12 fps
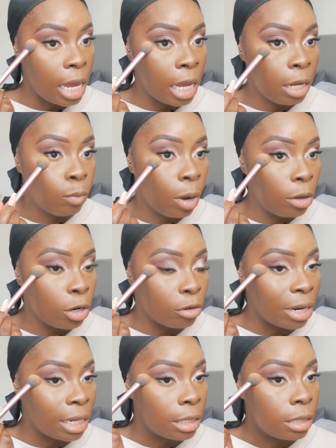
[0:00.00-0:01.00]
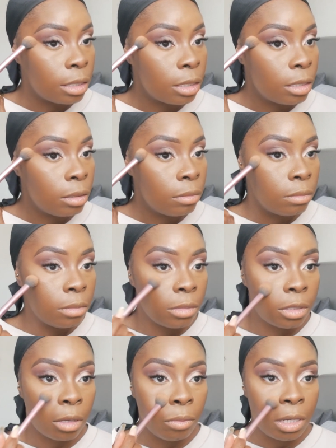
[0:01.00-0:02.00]
it won't crease.
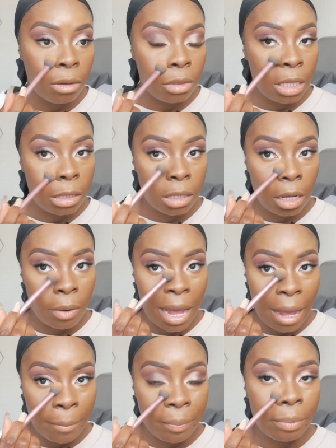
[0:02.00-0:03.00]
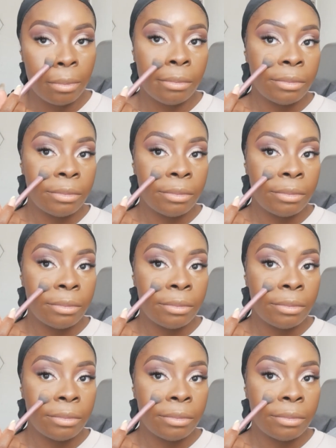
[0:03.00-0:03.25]
So we don't need to go ham.